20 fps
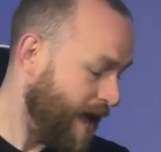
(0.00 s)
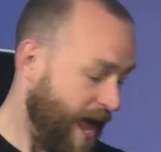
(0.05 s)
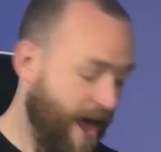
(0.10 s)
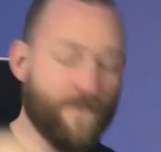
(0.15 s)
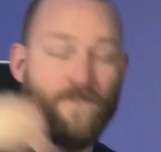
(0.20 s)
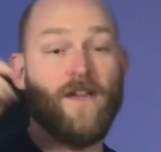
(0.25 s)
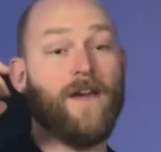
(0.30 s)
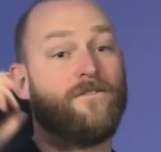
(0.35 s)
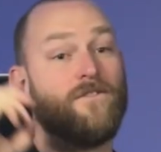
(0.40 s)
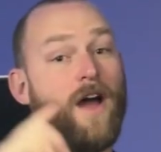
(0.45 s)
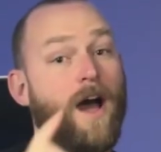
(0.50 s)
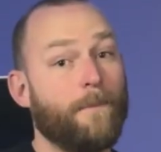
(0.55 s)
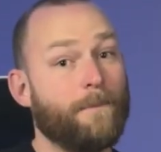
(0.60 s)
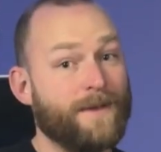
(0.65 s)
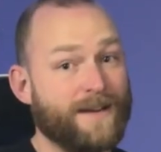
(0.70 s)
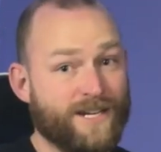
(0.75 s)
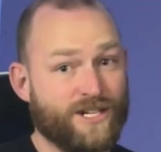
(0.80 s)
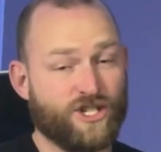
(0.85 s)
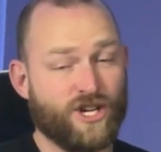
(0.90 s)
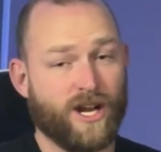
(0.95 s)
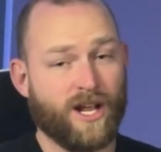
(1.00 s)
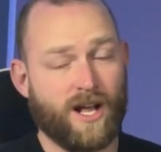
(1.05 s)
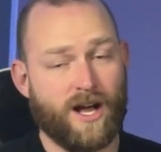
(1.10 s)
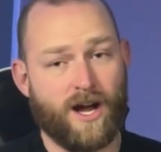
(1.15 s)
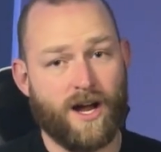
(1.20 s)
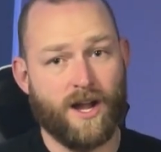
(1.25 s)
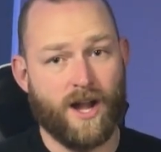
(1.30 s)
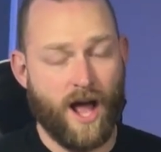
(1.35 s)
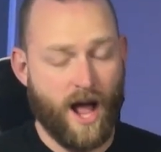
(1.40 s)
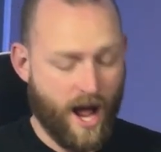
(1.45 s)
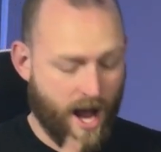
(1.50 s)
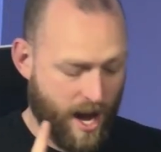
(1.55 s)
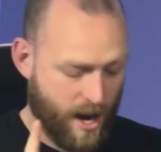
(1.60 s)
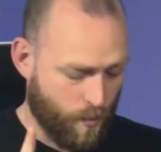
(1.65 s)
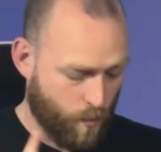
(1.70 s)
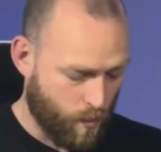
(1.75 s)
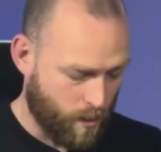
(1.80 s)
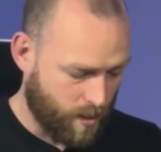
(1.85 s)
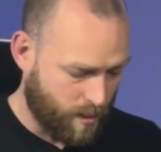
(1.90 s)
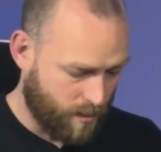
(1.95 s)
if you have not been to Gen Con, I
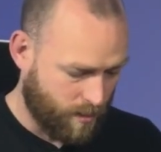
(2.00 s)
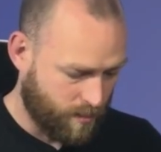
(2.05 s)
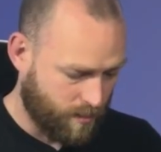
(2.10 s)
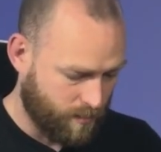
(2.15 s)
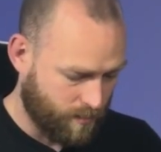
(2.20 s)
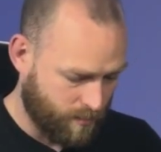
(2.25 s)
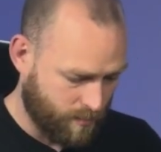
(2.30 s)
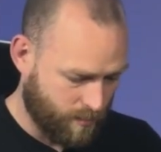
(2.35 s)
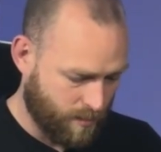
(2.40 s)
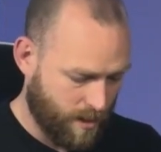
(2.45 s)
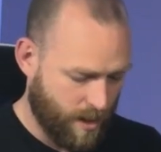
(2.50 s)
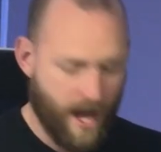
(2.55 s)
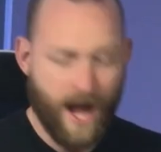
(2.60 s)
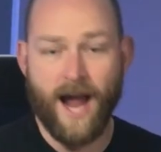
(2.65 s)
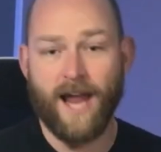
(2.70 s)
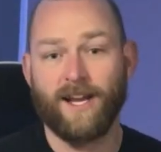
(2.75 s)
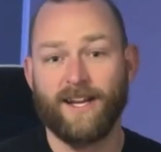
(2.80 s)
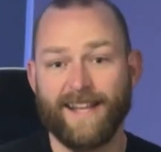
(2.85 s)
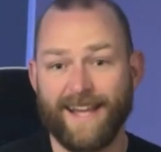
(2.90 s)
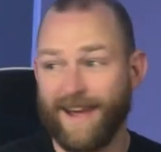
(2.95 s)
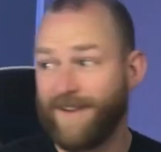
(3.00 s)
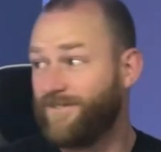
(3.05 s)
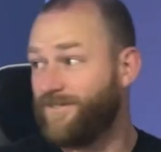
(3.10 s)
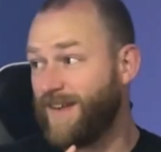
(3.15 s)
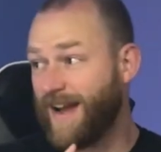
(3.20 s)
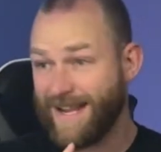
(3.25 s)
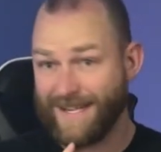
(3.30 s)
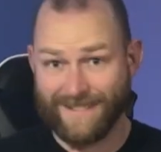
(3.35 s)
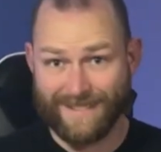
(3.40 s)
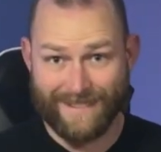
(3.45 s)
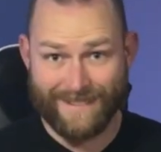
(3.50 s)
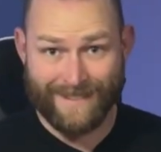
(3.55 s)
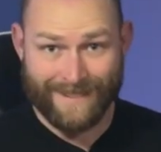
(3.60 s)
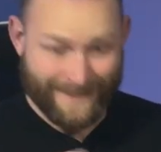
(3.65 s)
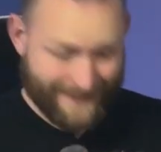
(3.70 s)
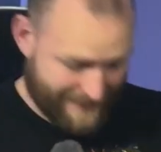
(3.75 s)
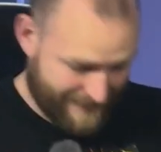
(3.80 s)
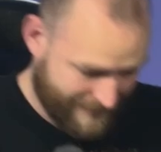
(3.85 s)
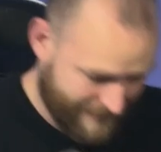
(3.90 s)
will highly advise it.